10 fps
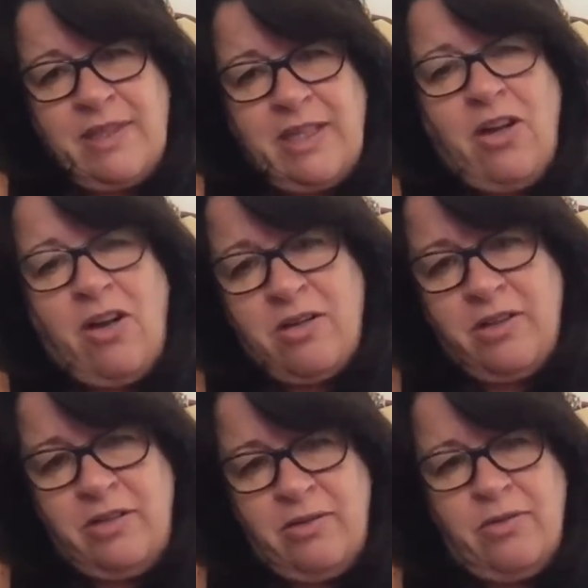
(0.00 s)
like
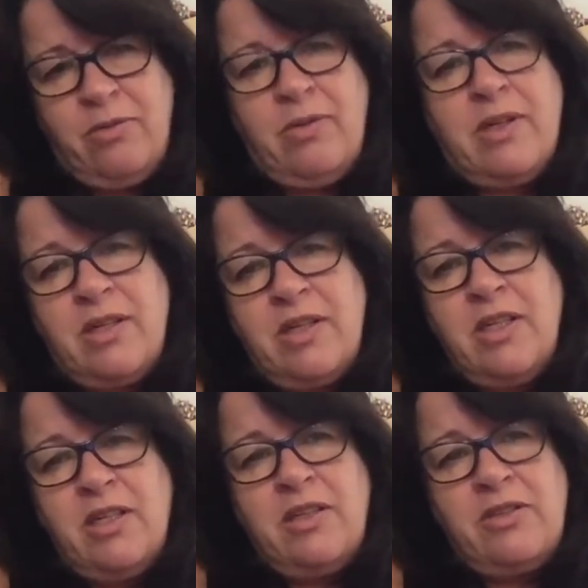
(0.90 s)
call you or
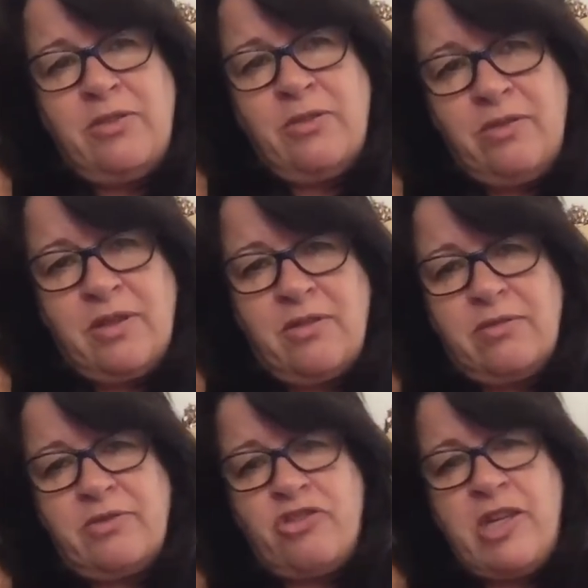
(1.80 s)
do a
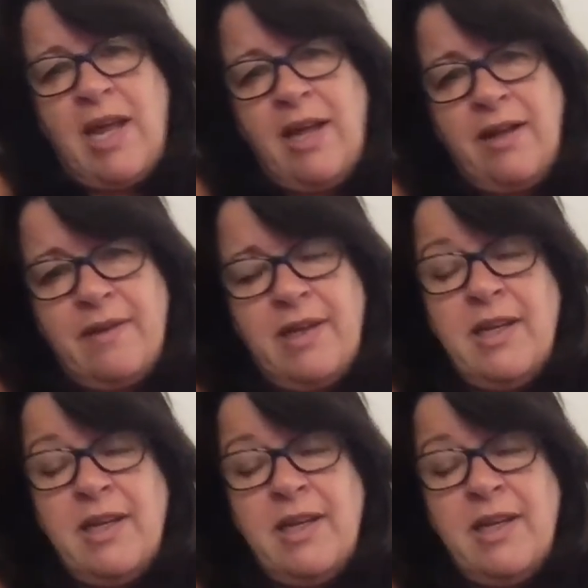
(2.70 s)
little chat,